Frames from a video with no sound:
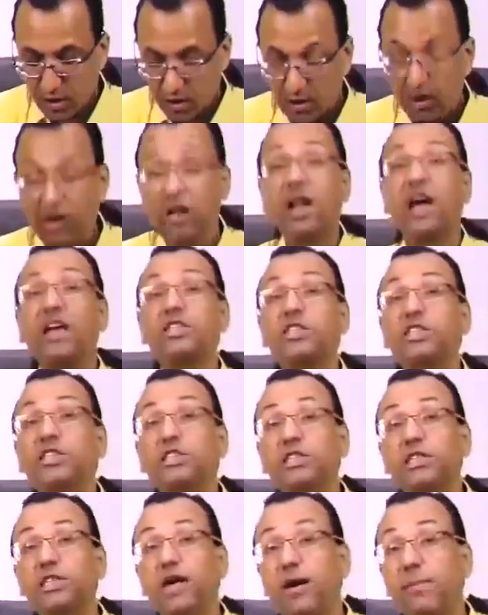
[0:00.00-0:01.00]

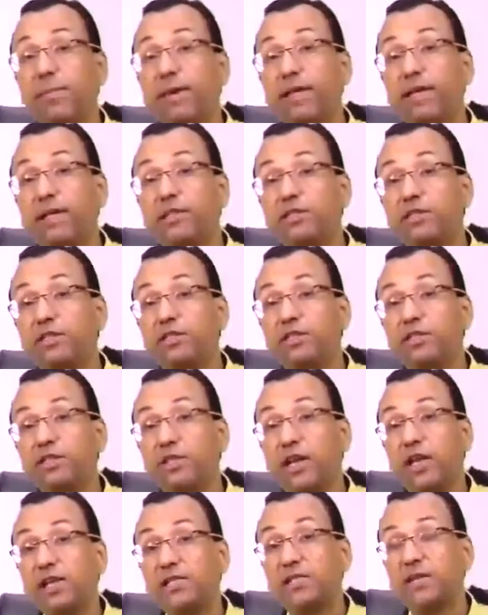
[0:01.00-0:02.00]
Glassy appearance,
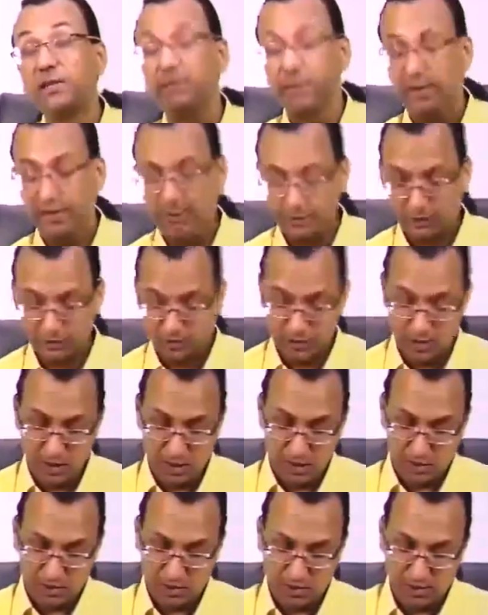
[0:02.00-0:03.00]
glassy appearance.
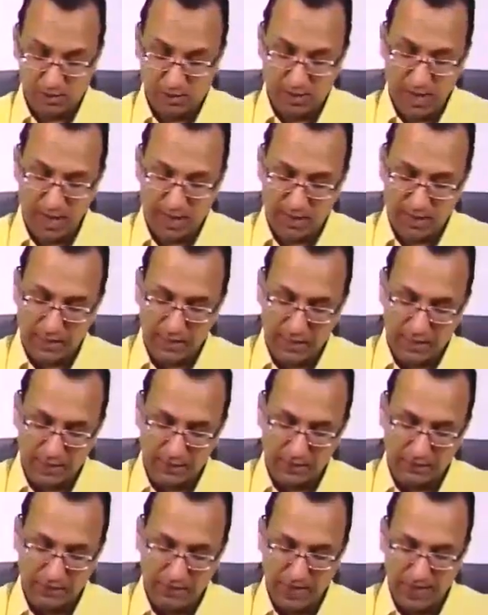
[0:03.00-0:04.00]
So this is hyaline
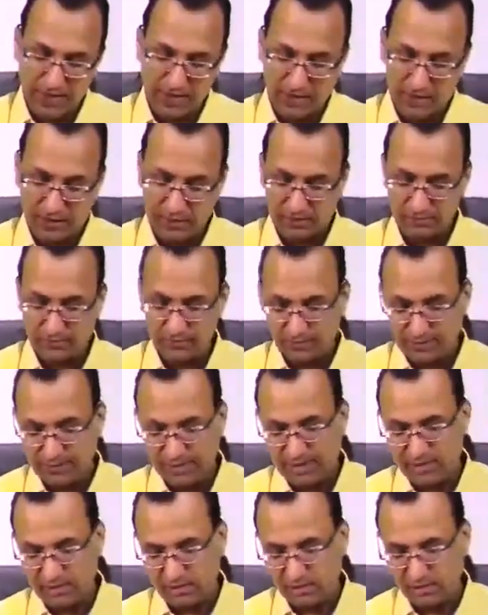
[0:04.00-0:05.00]
cartilage of larynx.
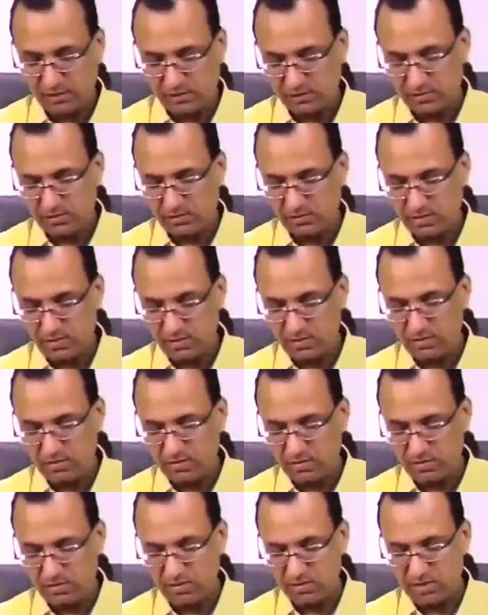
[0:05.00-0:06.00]
Yes,
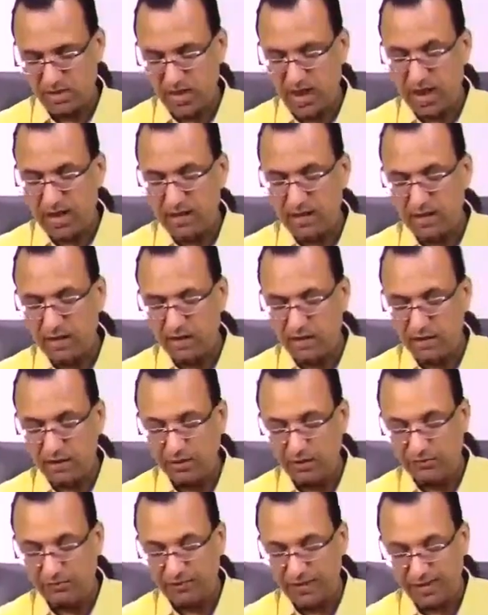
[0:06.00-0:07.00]
hyaline cartilage
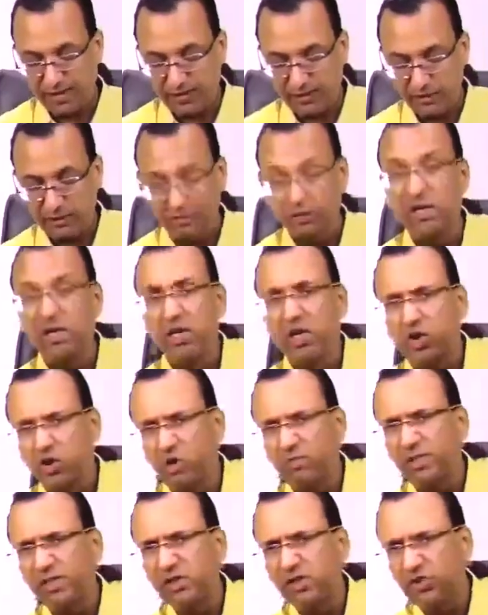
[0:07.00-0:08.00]
of larynx. You
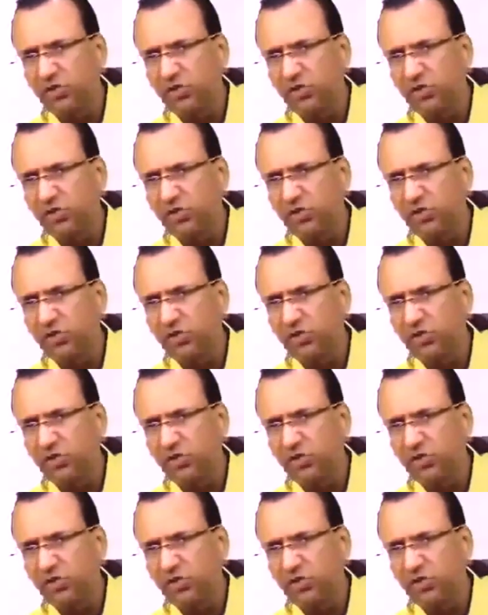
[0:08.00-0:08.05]
must